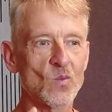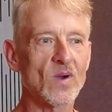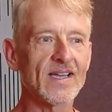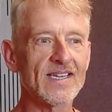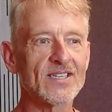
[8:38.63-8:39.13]

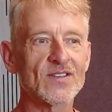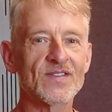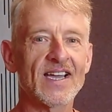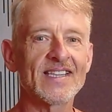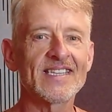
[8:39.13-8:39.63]
ways
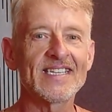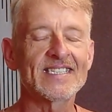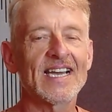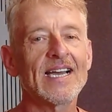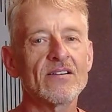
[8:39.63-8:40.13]
of getting
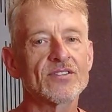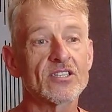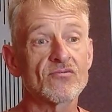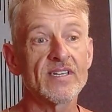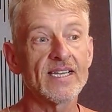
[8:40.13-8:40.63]
these
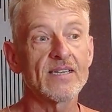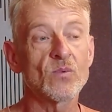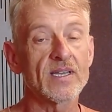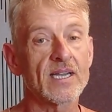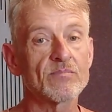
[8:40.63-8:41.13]
sounds. It's really
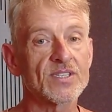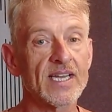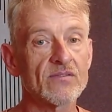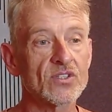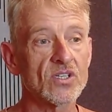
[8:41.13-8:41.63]
what it comes
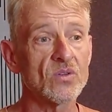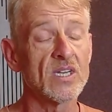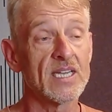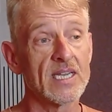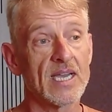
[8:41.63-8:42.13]
down to.